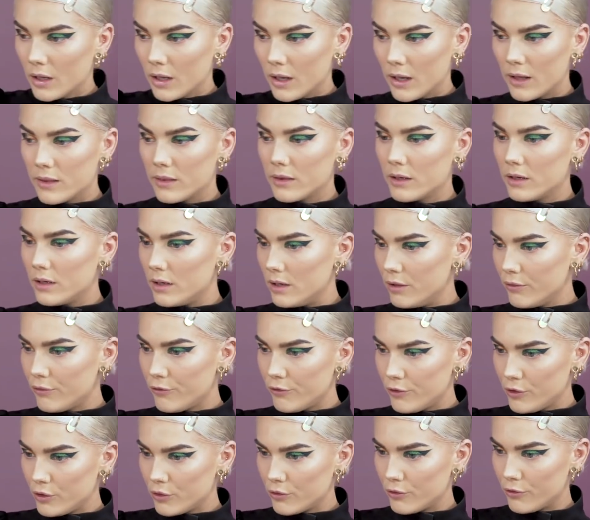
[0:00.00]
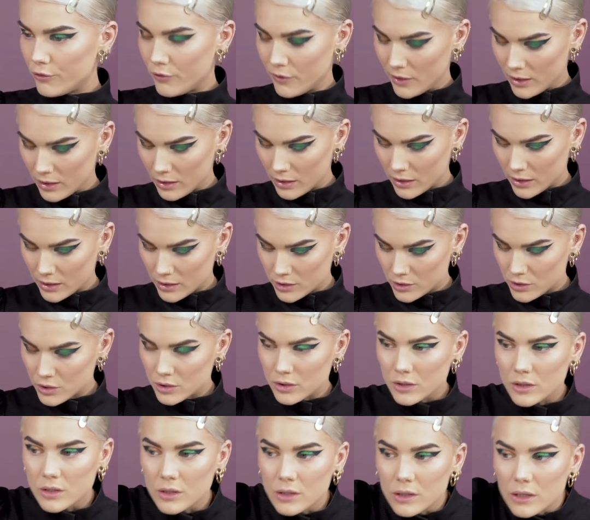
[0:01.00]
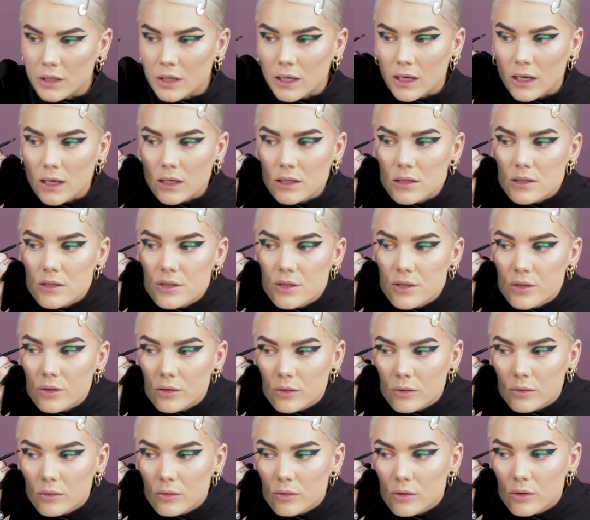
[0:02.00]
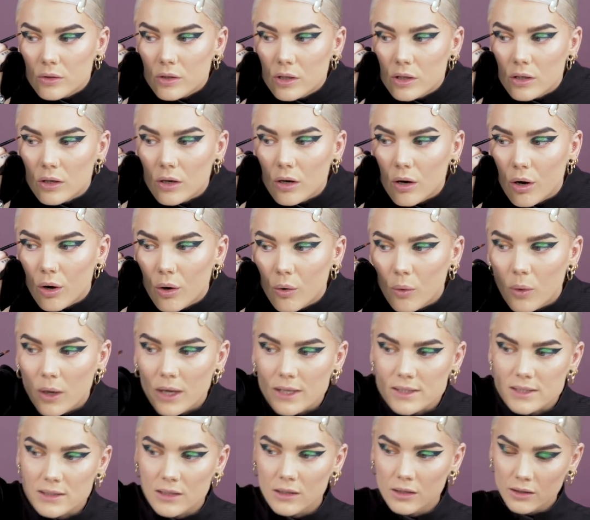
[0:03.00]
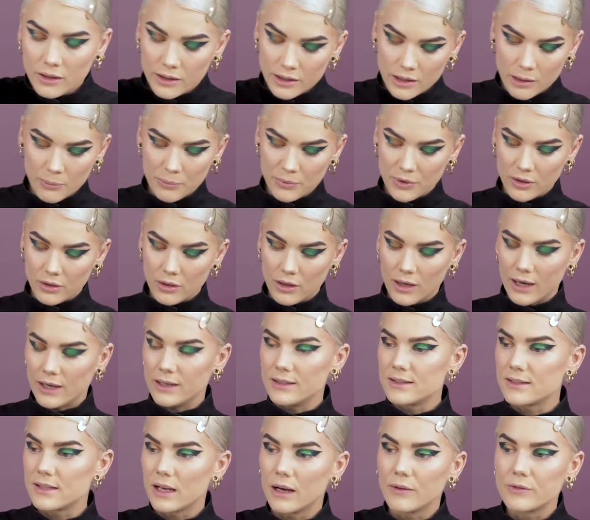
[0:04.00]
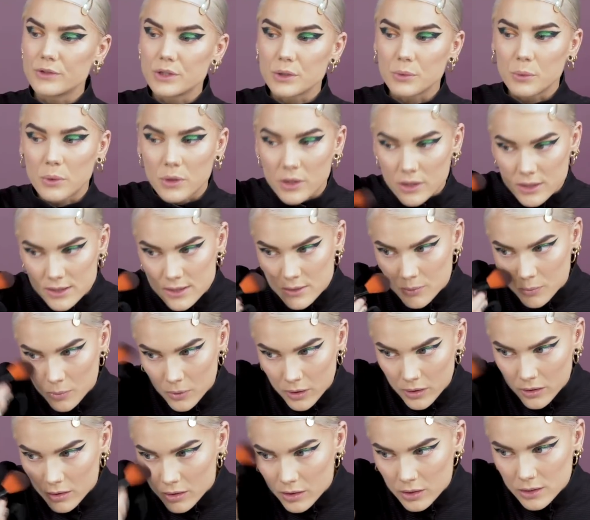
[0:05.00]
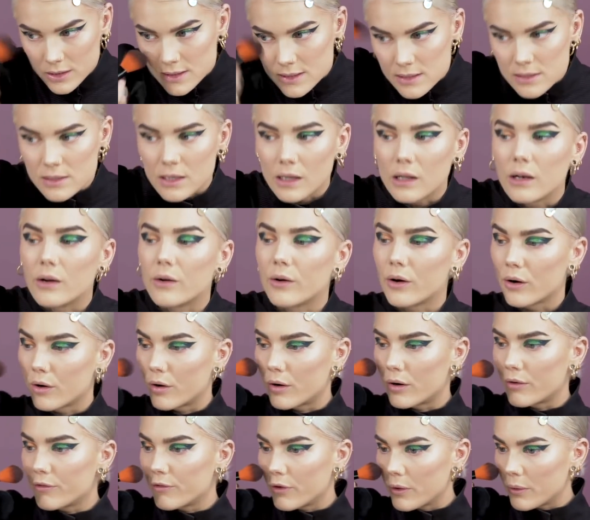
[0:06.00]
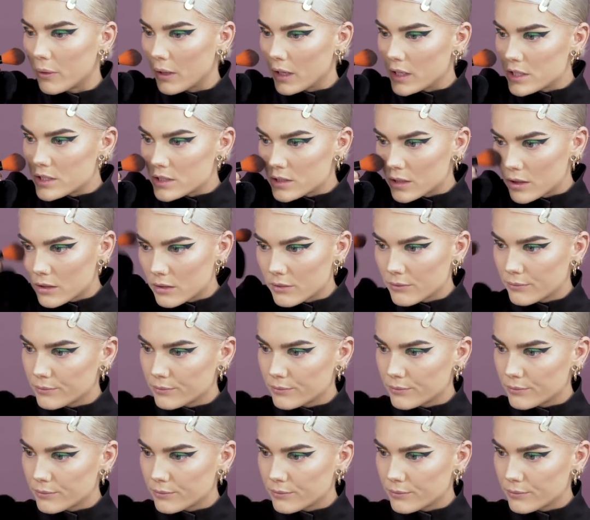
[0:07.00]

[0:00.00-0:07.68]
And then if you feel like you need to, you can always clean up the lines afterwards with concealer or foundation.